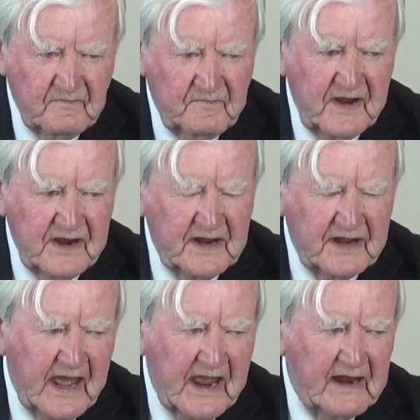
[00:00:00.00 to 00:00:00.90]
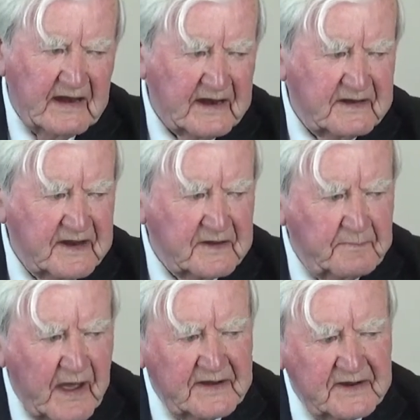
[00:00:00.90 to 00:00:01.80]
Fine Gael and
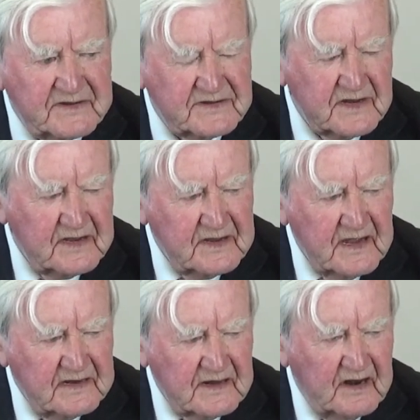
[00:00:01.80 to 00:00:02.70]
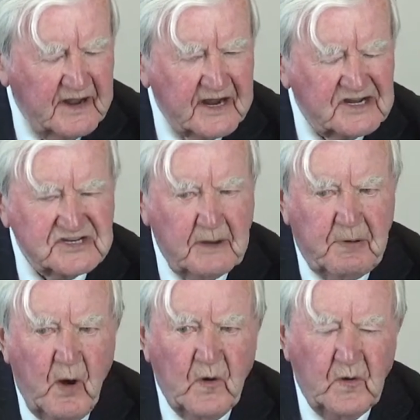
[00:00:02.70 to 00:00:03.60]
independence, the like a
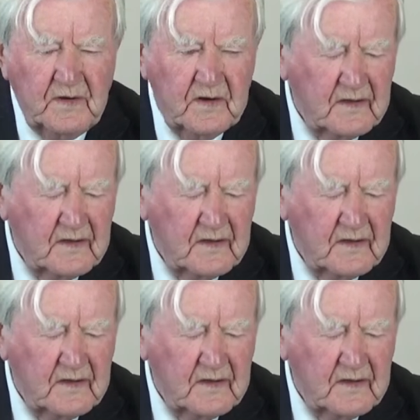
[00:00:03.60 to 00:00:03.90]
Zapone,